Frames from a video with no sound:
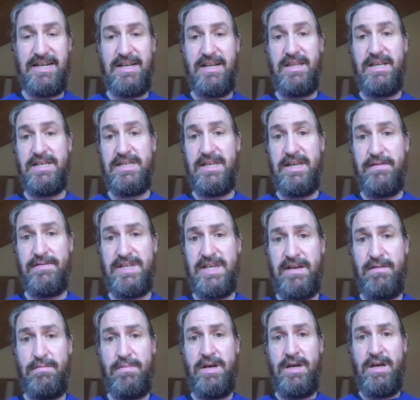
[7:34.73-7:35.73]
And this gives
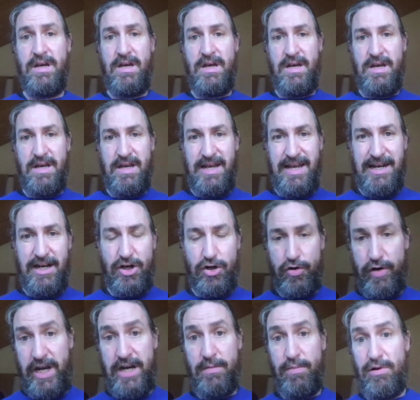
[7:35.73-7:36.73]
him
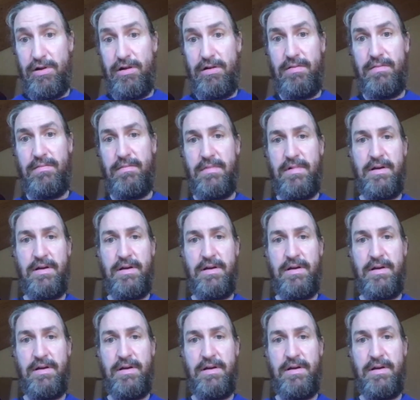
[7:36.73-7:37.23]
incredible